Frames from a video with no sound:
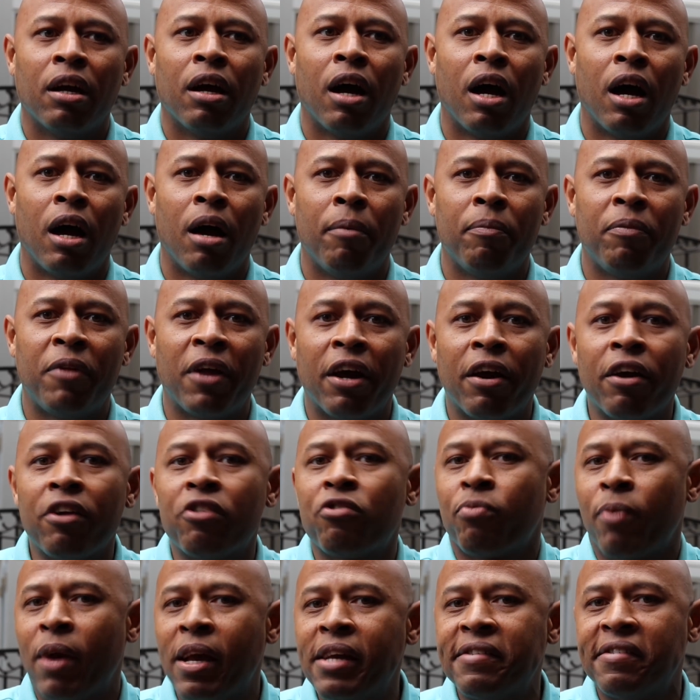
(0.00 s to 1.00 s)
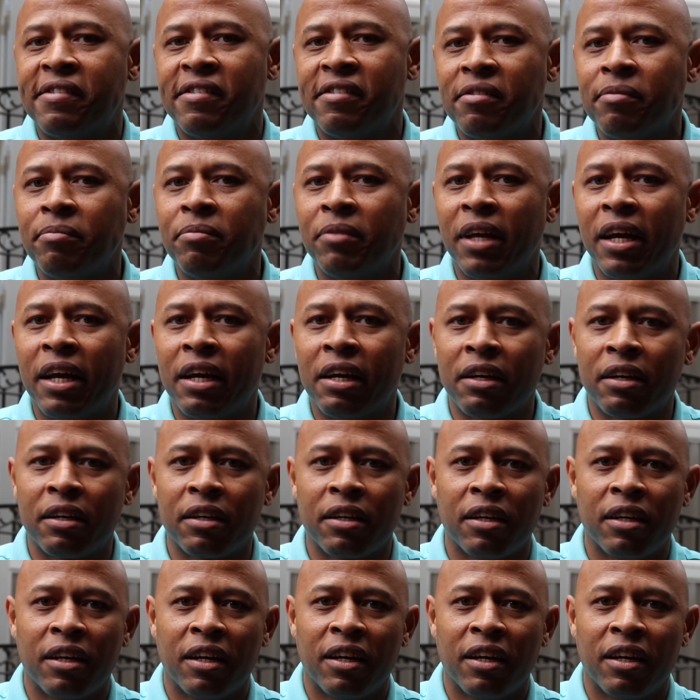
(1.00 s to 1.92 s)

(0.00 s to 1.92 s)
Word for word: Um, there is racism there.